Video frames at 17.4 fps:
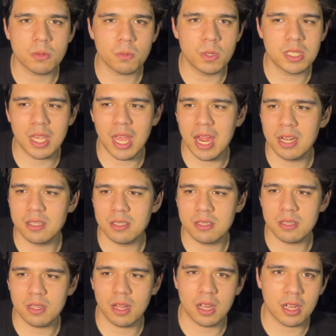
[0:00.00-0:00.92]
We
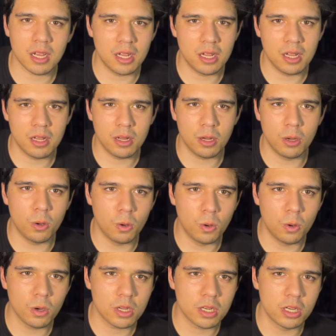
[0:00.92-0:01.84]
scanned like a
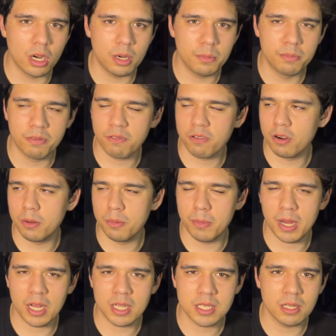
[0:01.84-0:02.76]
Orc Knob from
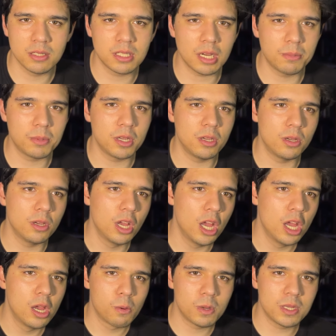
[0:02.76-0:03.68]
ArtistB.
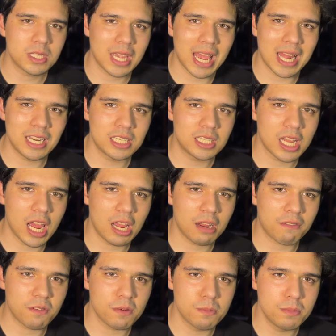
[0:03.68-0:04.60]
We scanned a
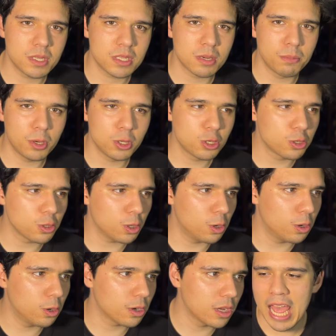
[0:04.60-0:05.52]
tank from Mr. Module
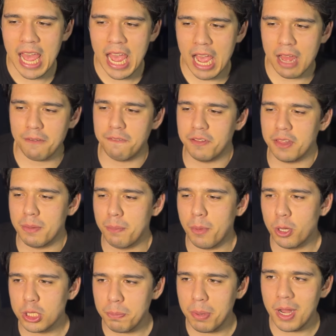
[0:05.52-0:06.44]
Orc. And for the
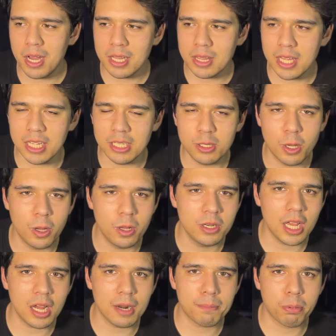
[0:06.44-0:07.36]
most part, they
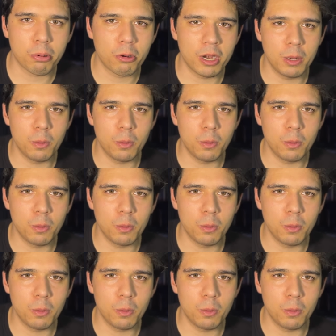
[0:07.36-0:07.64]
turned out pretty